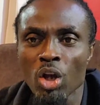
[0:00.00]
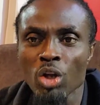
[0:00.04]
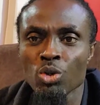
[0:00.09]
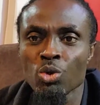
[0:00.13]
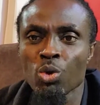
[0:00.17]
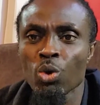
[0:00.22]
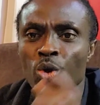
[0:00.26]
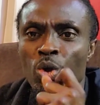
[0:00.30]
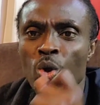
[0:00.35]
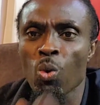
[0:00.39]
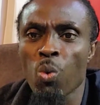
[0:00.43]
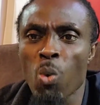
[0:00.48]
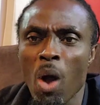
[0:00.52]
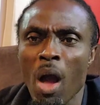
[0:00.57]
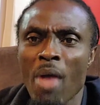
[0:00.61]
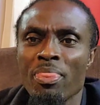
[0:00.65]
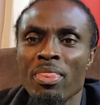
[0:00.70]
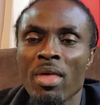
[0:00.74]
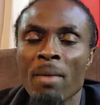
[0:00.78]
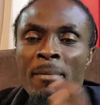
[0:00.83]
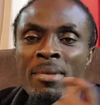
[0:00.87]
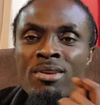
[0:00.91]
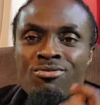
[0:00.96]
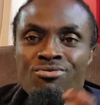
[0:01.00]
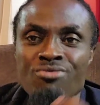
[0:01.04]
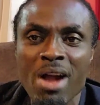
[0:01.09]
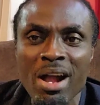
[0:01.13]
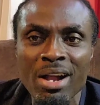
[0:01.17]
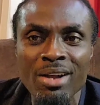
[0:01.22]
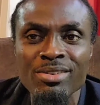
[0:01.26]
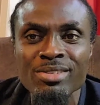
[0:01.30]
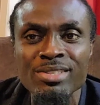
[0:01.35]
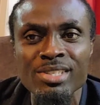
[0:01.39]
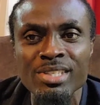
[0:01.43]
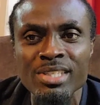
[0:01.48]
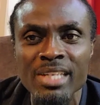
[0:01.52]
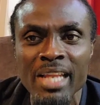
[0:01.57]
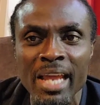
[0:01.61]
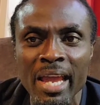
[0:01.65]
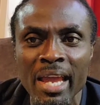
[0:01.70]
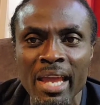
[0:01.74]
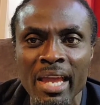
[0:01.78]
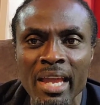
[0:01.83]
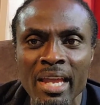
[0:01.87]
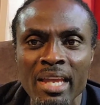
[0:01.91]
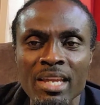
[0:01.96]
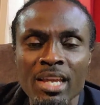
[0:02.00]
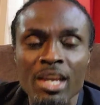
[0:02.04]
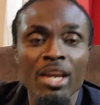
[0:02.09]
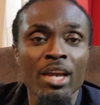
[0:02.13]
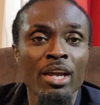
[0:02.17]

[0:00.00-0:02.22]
Do you want the miracle today?